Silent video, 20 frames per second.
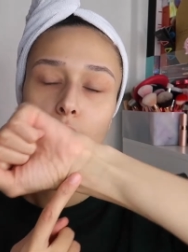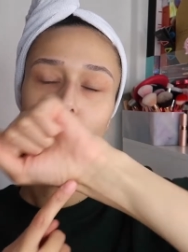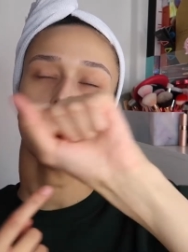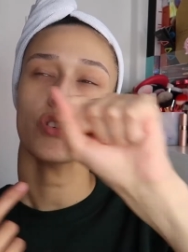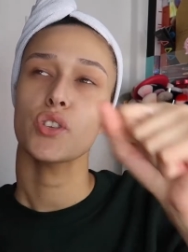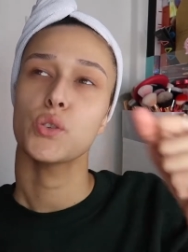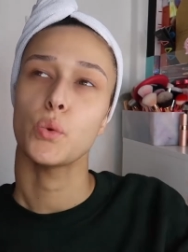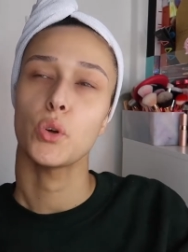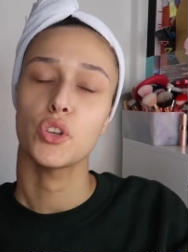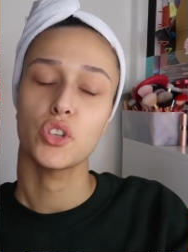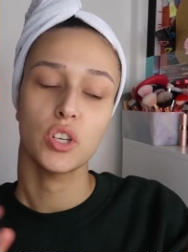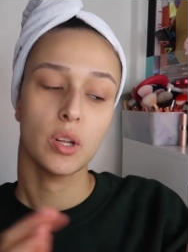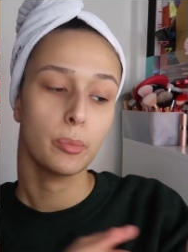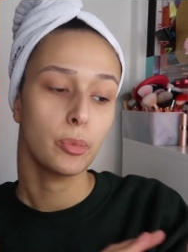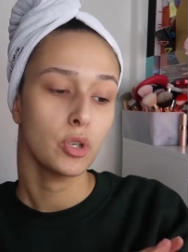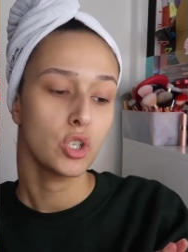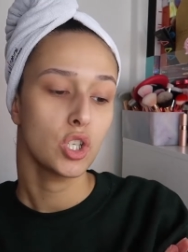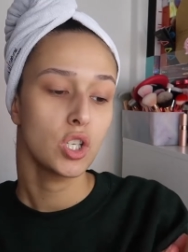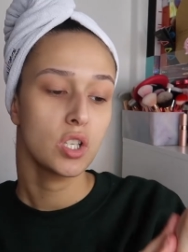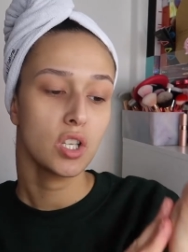Not swatched it,
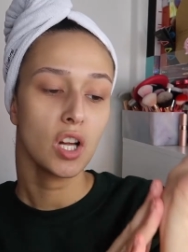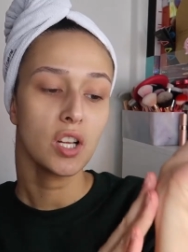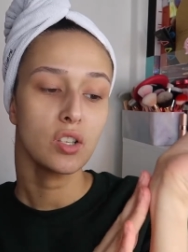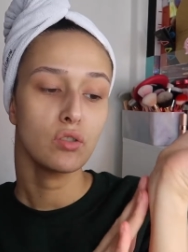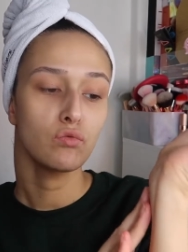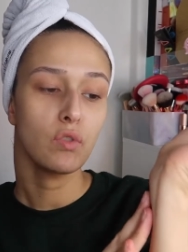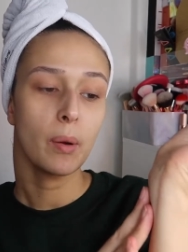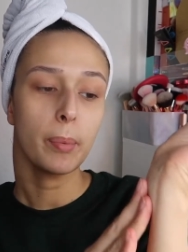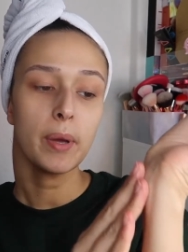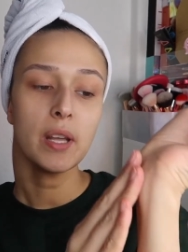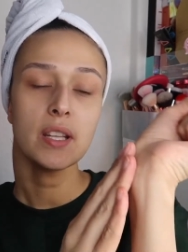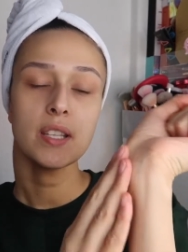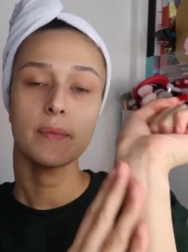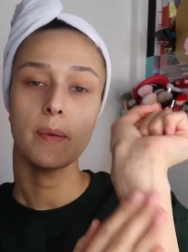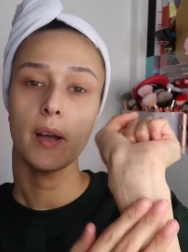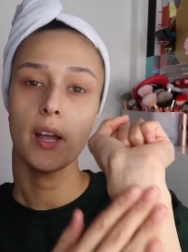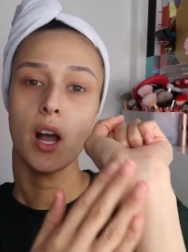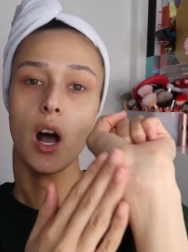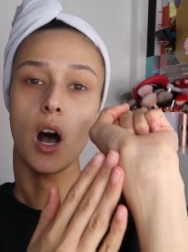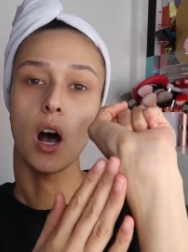but she started to rub it into
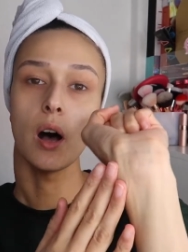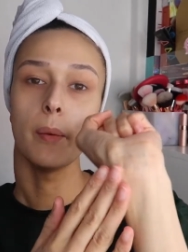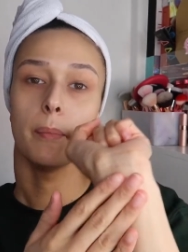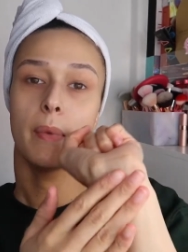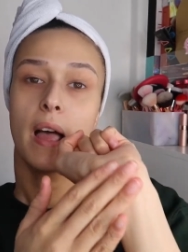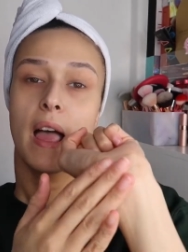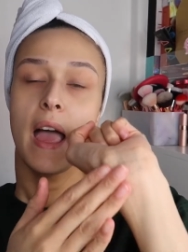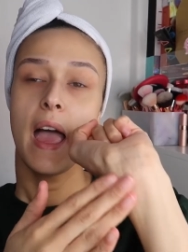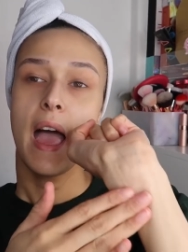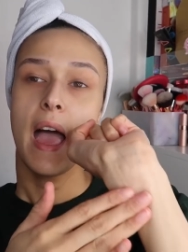my arm.